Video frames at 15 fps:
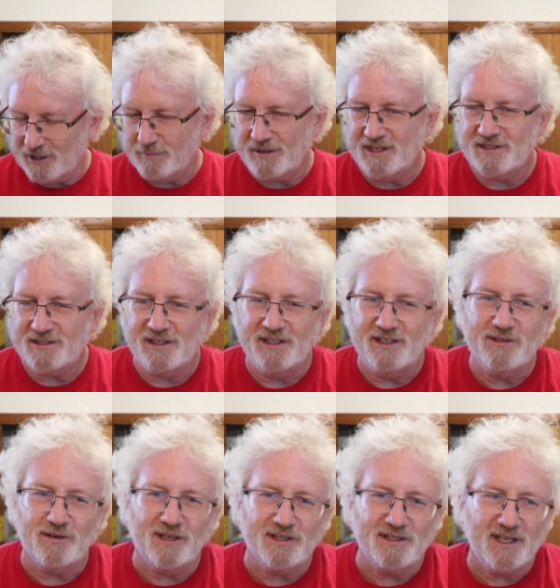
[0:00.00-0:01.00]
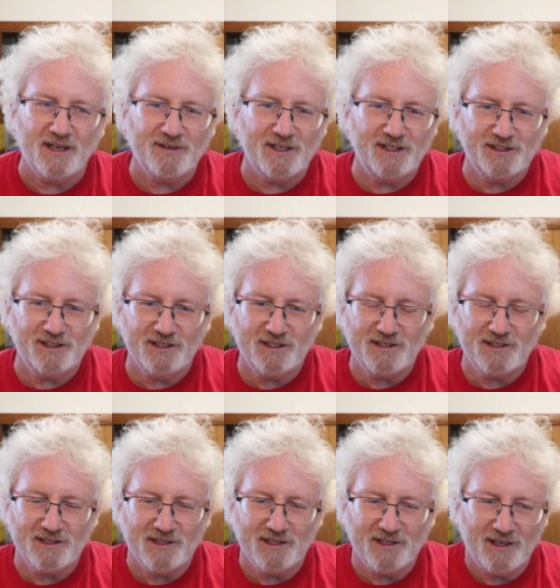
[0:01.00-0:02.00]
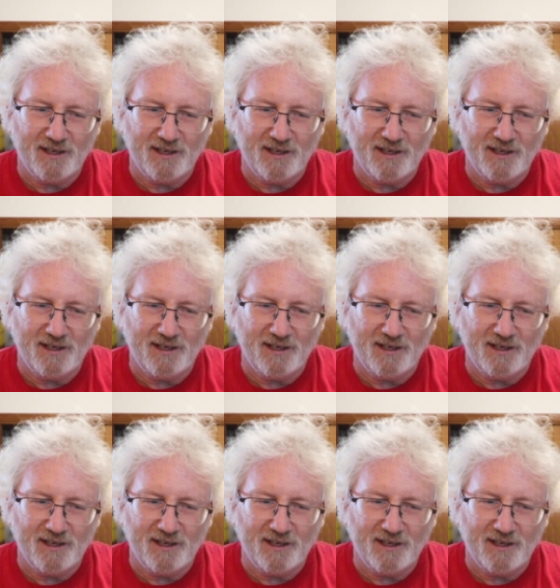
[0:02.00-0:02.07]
I'm guessing these are all 7 inches.